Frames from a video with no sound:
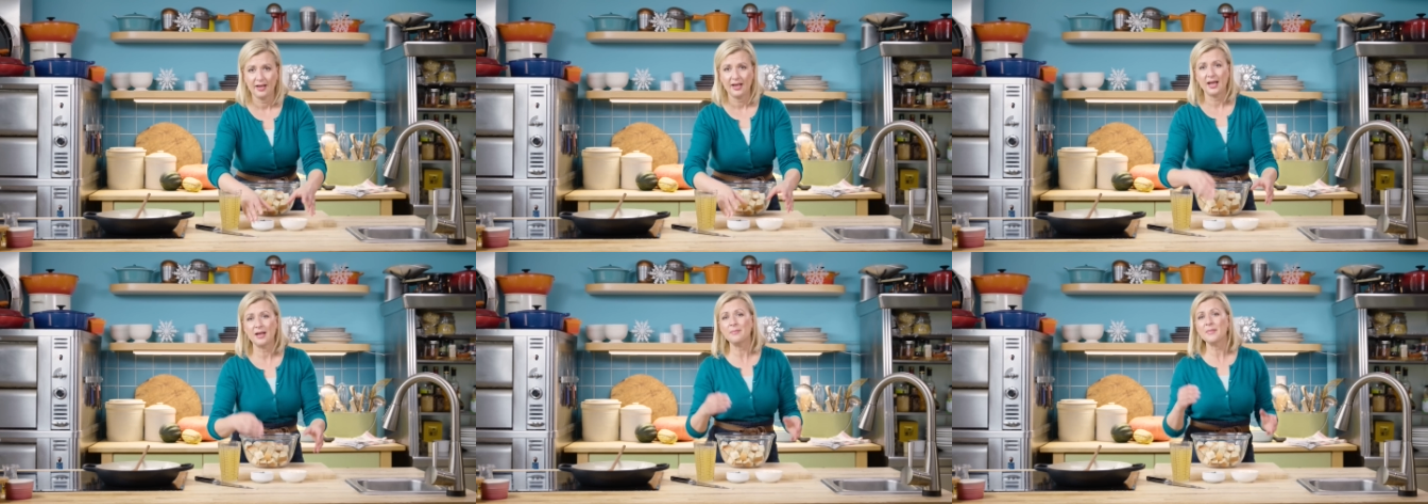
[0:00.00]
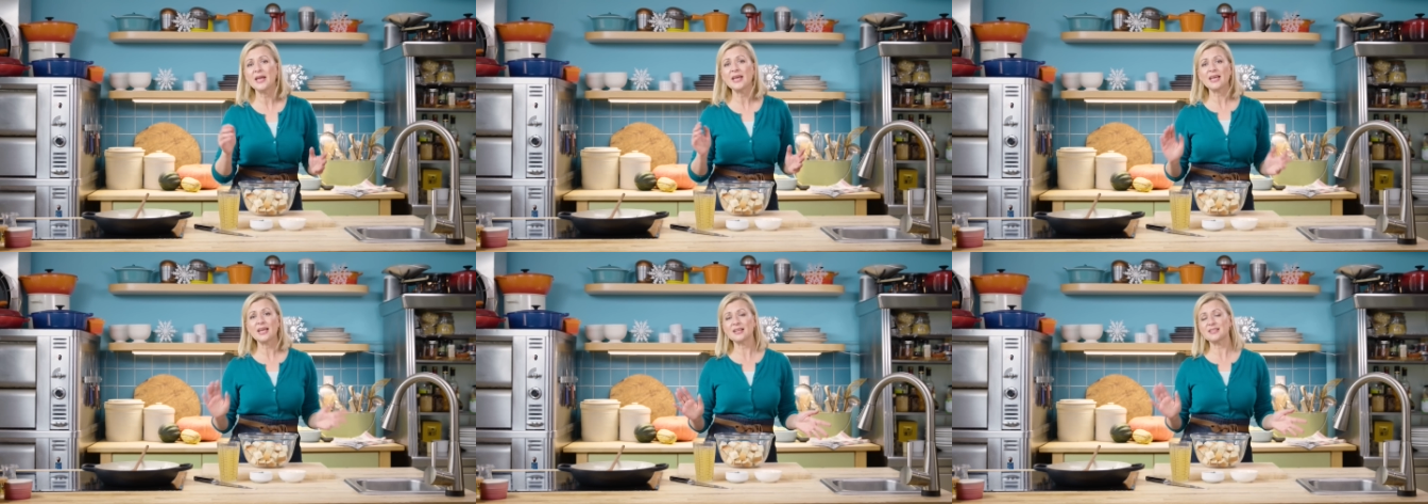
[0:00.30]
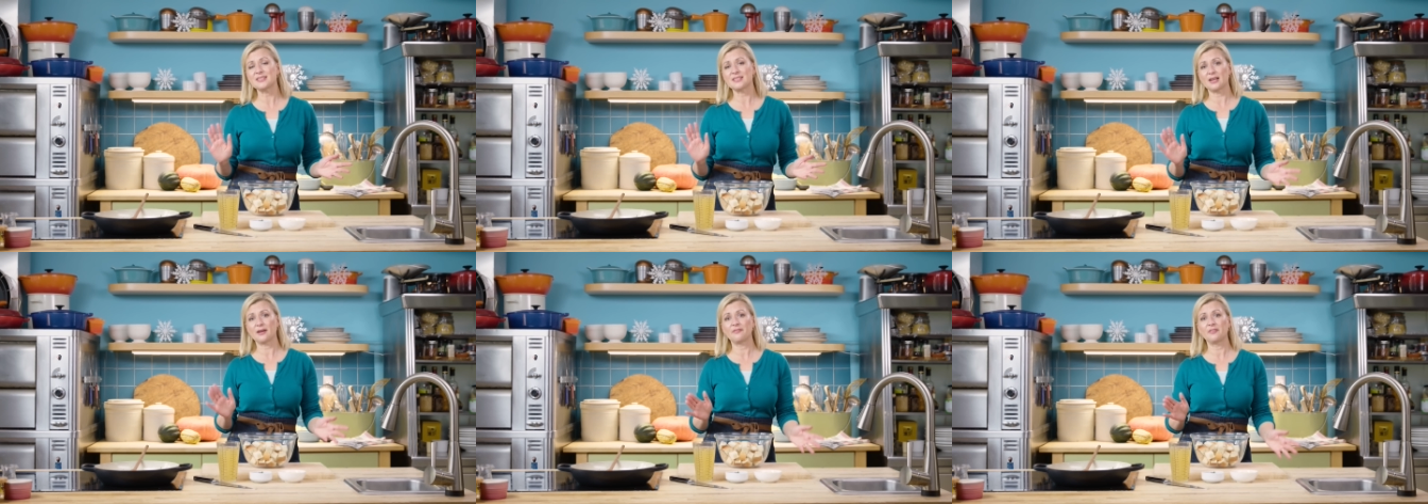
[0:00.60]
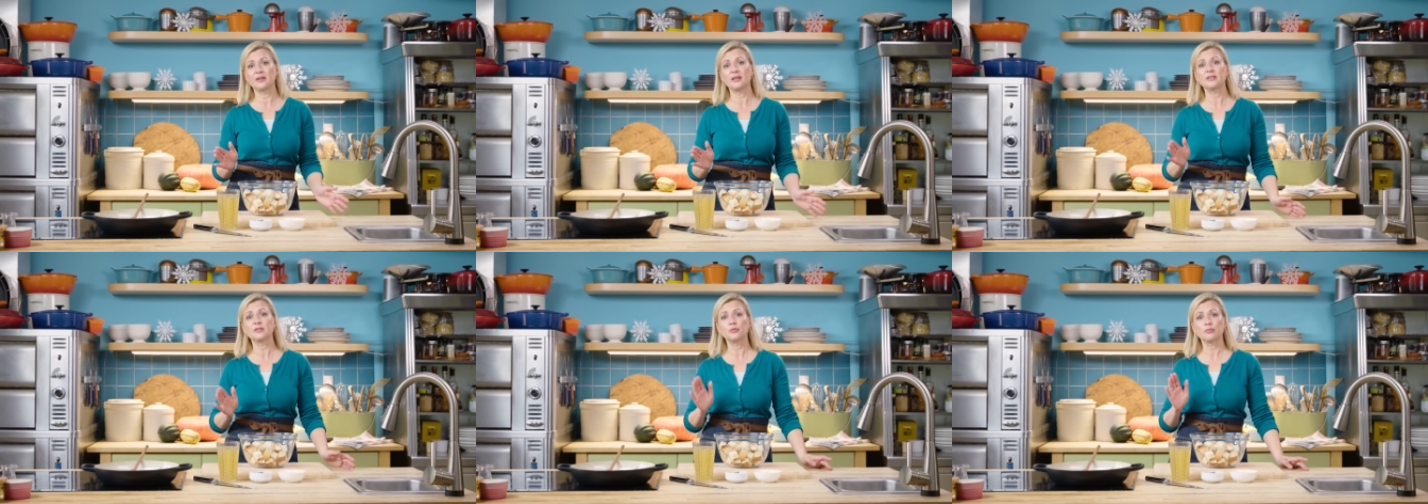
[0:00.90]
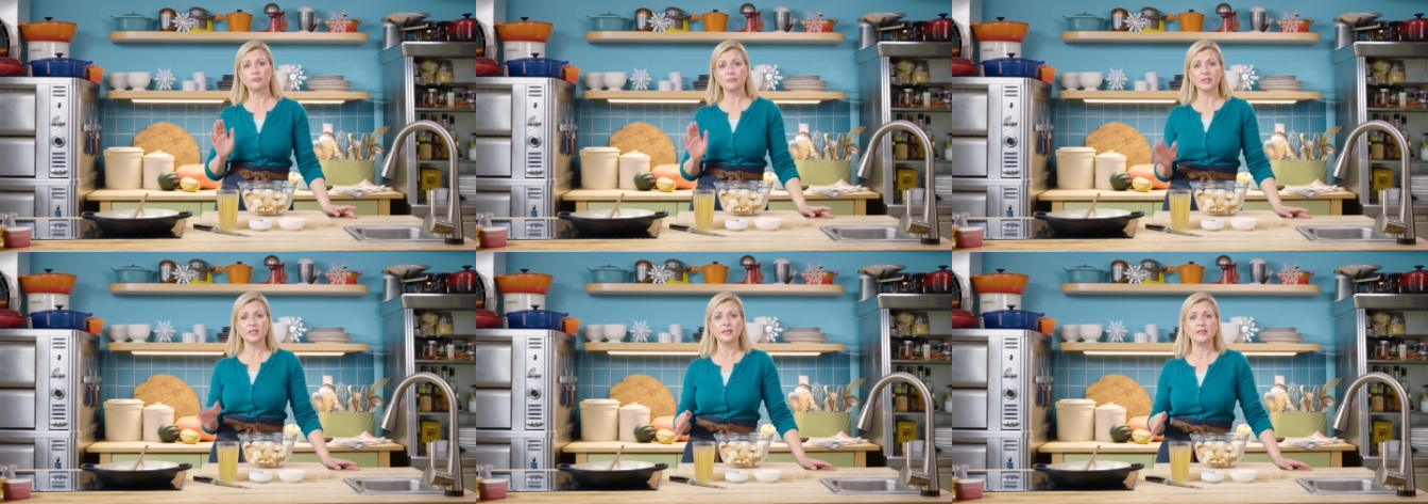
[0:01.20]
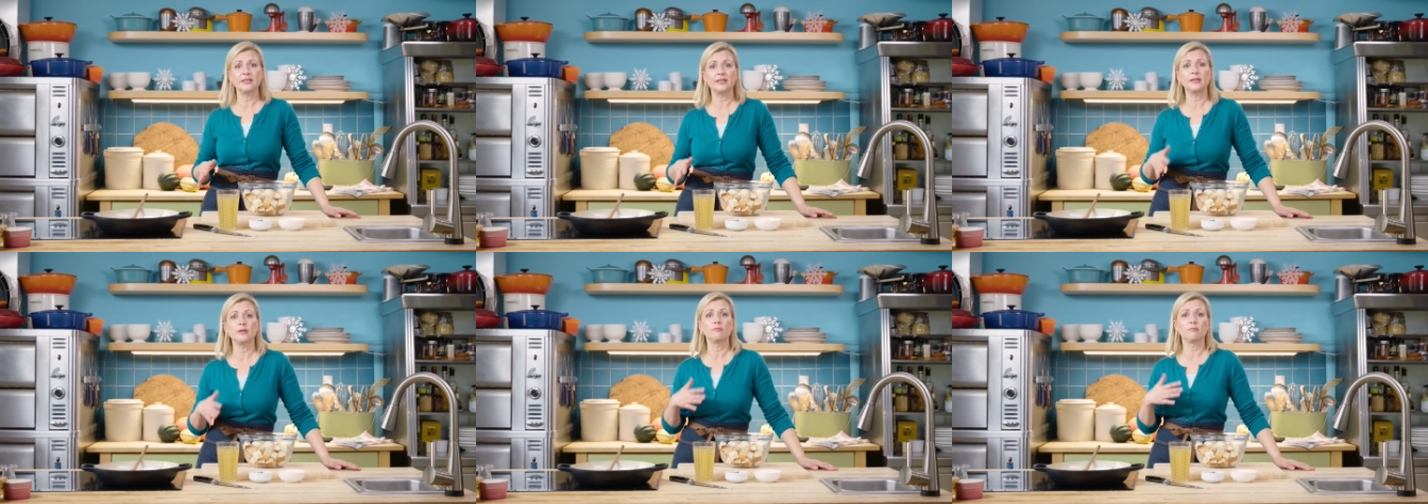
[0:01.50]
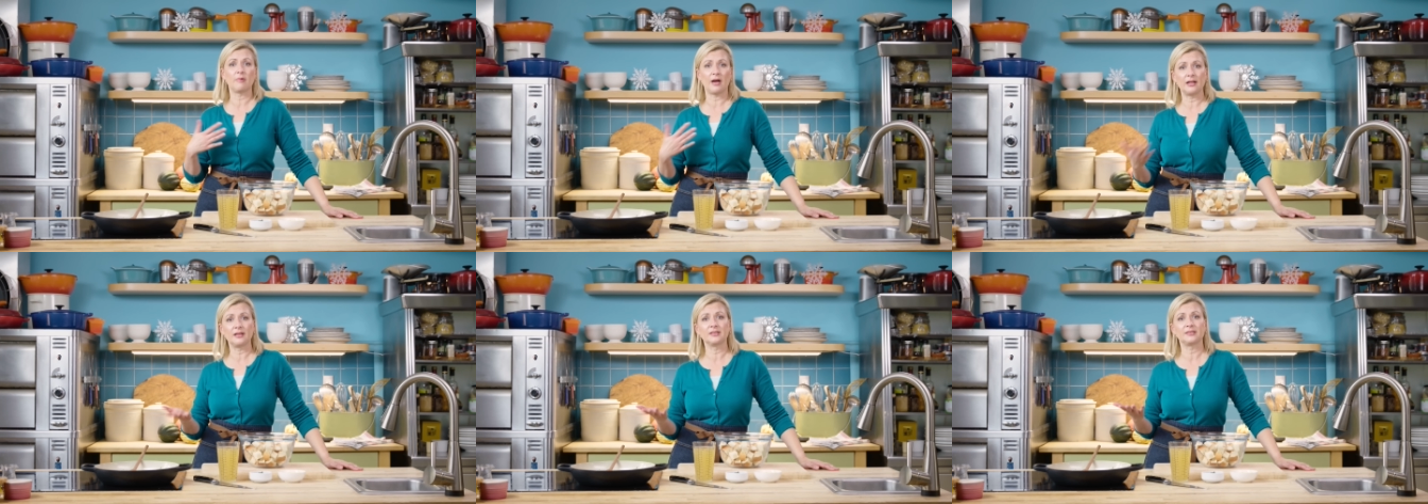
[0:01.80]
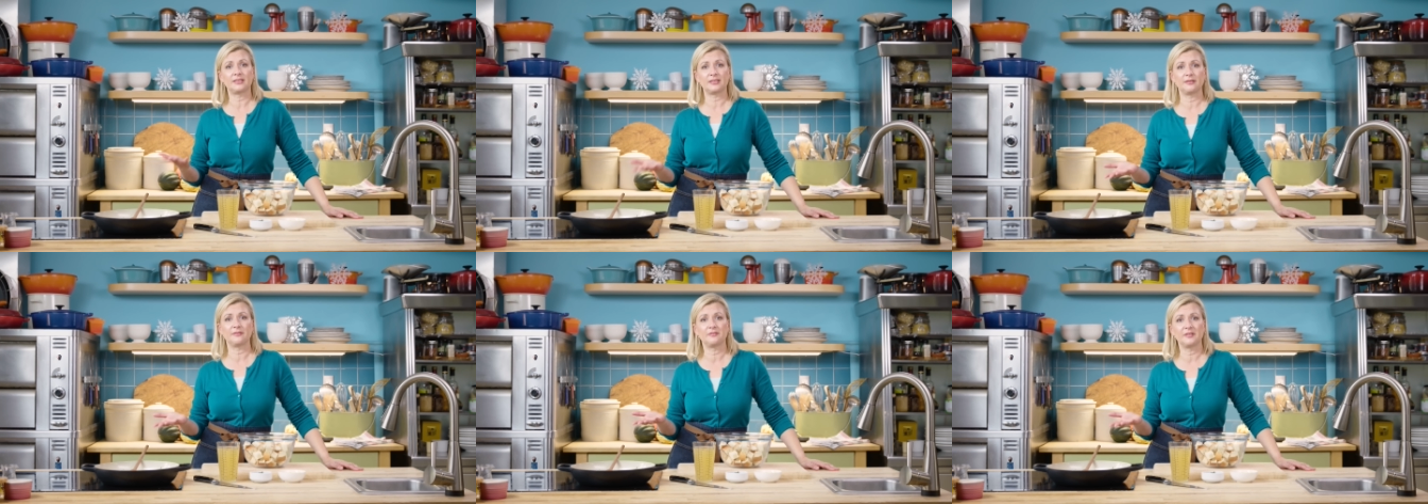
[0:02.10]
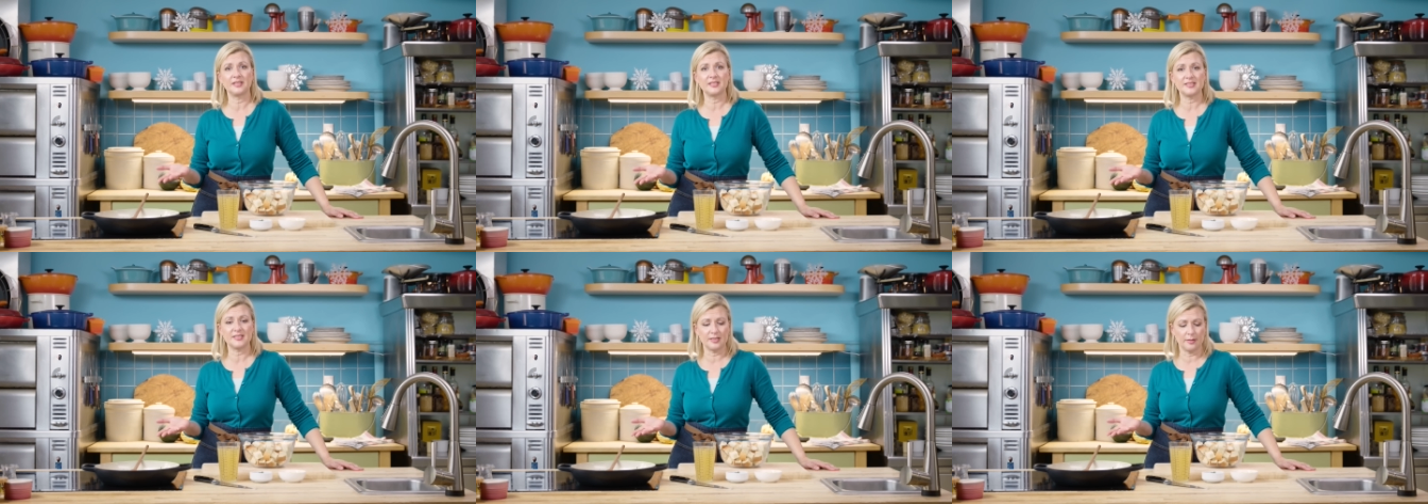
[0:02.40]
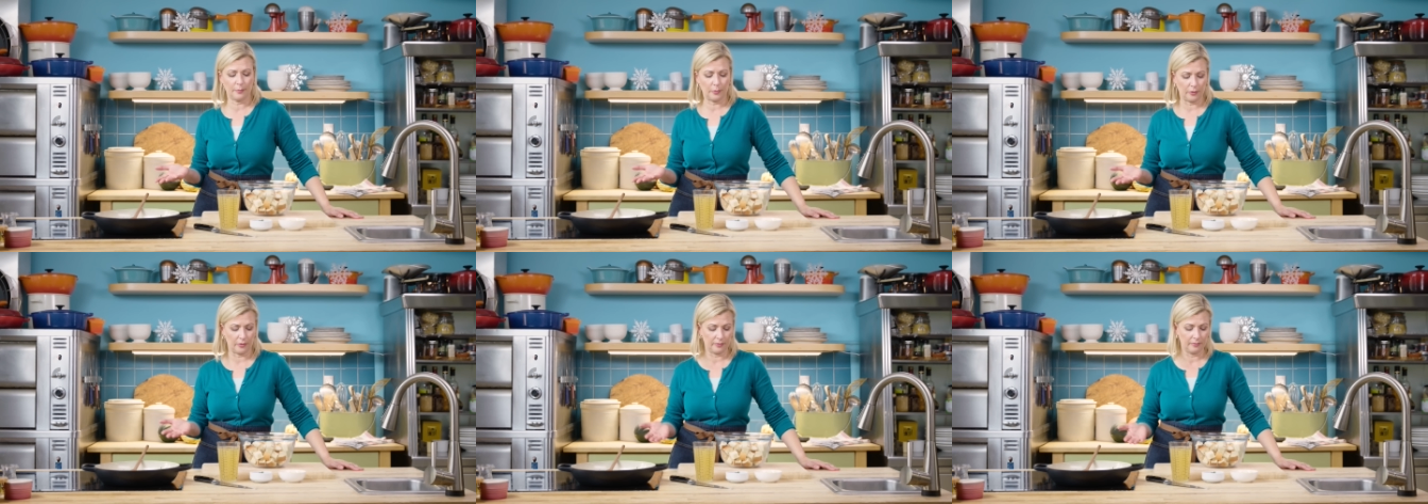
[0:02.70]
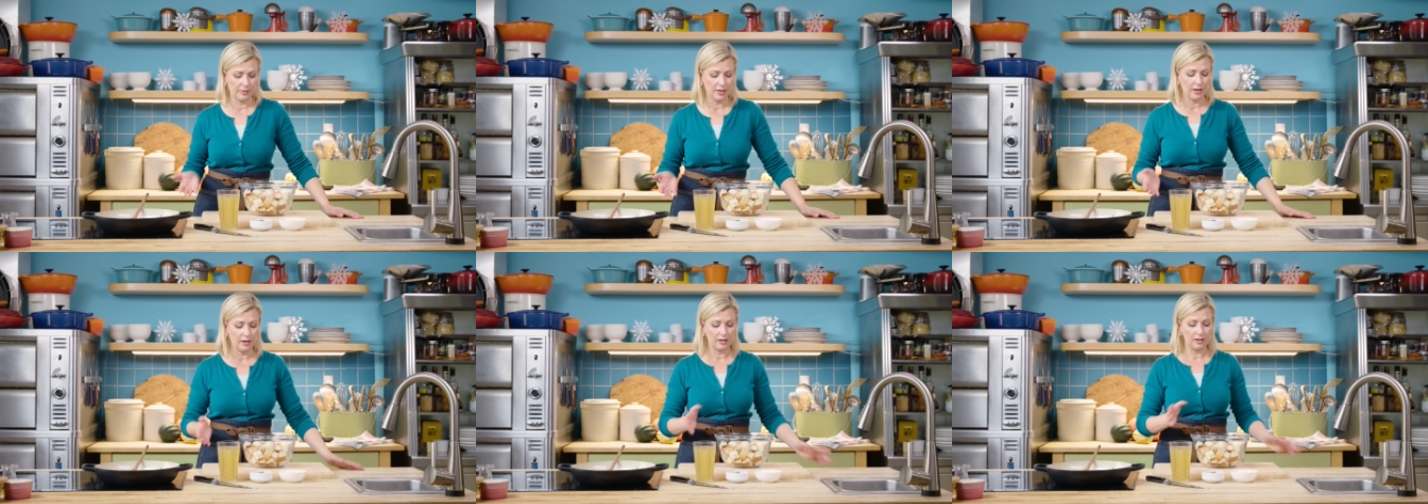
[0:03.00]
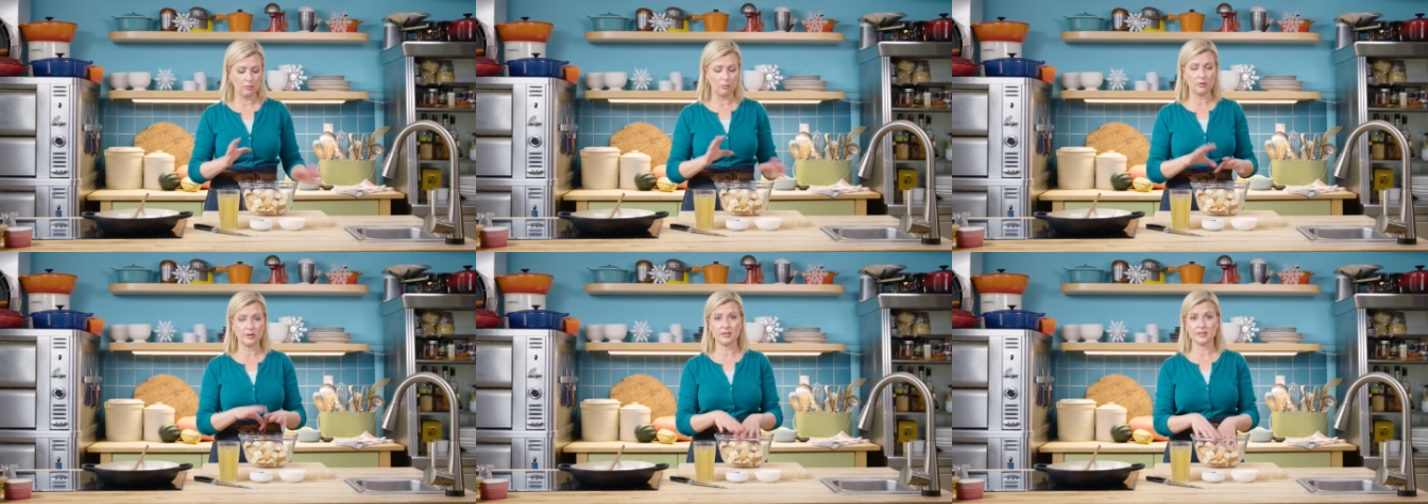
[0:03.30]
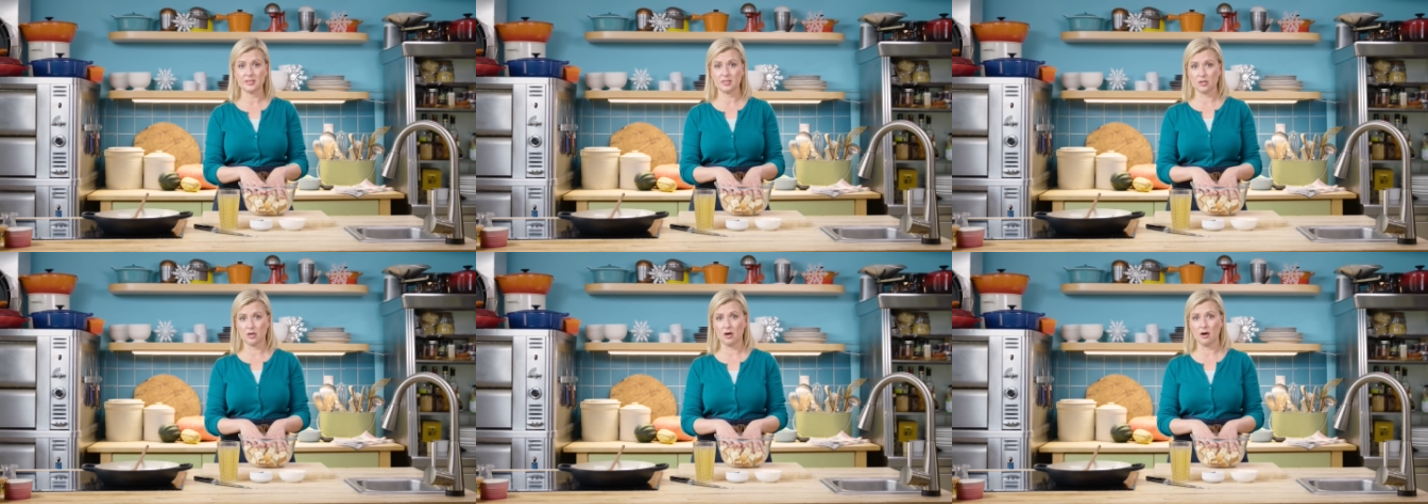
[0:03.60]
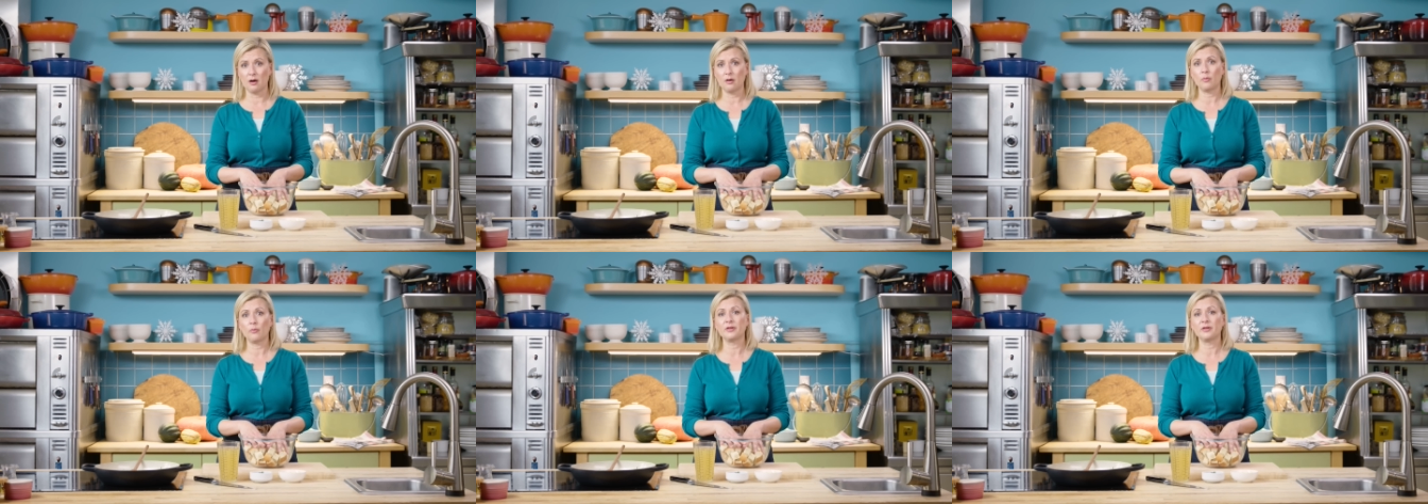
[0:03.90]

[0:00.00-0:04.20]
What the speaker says: And making stuffing is really relatively simple. You want to start